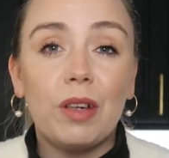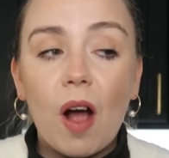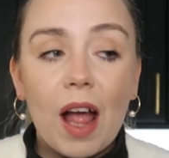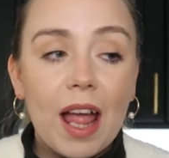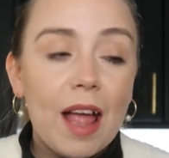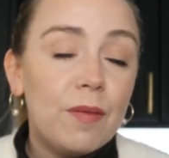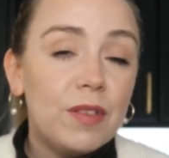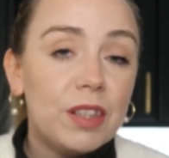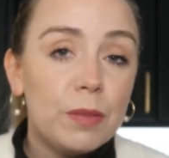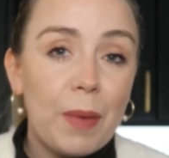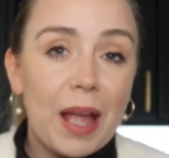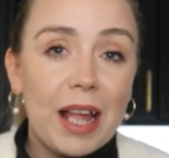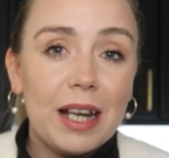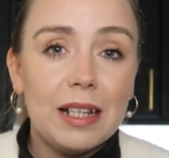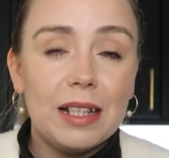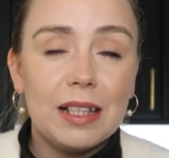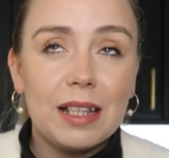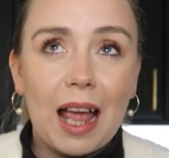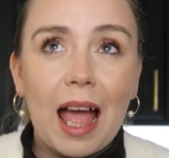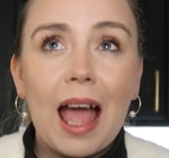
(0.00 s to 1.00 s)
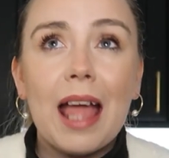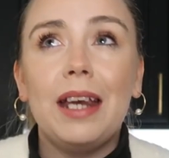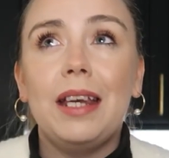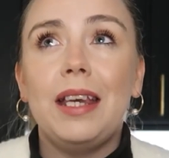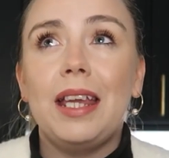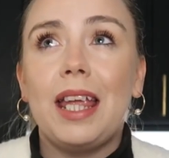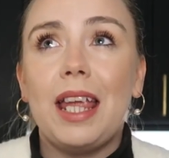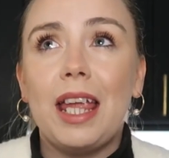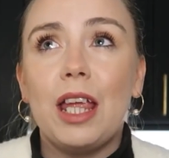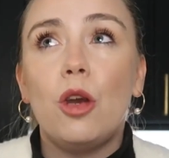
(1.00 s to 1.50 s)
I have spent
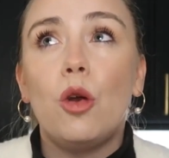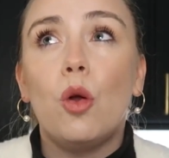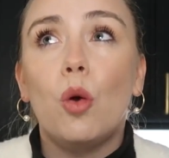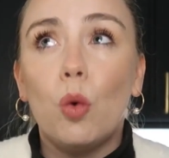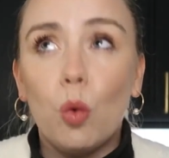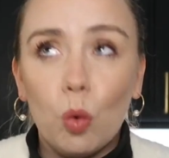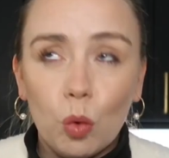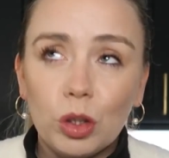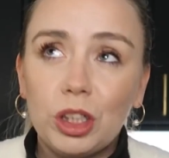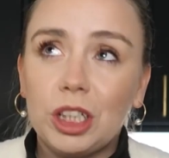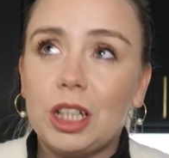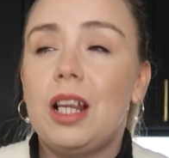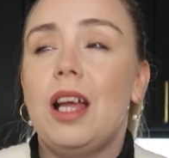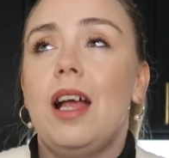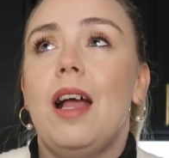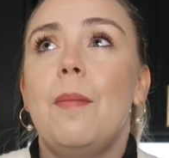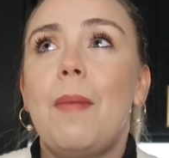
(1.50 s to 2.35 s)
an inordinate